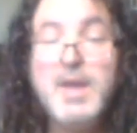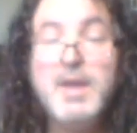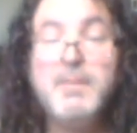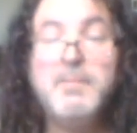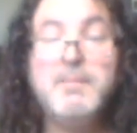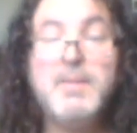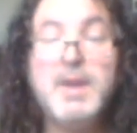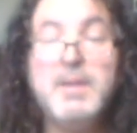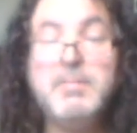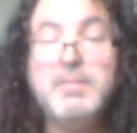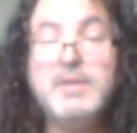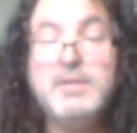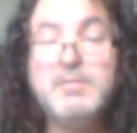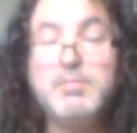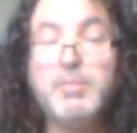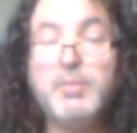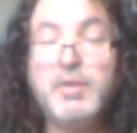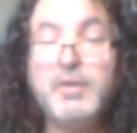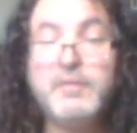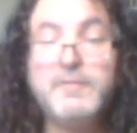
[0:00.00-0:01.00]
may be
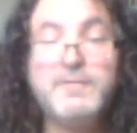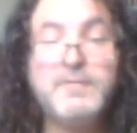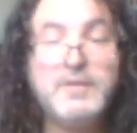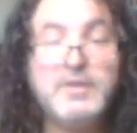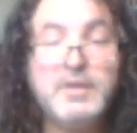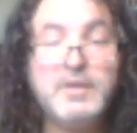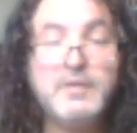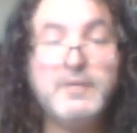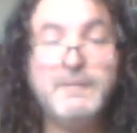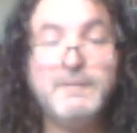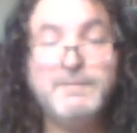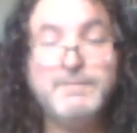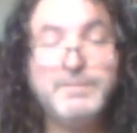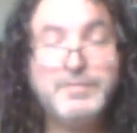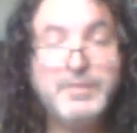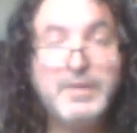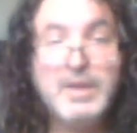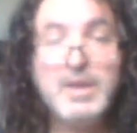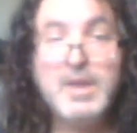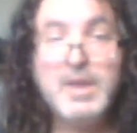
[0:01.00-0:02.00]
spoiled for you.
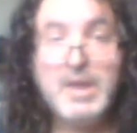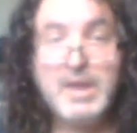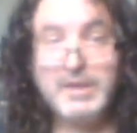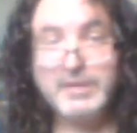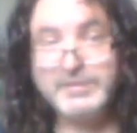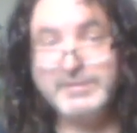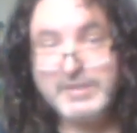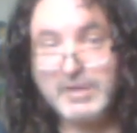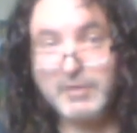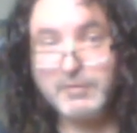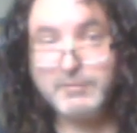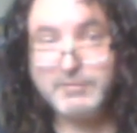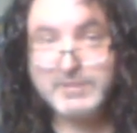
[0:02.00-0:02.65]
So,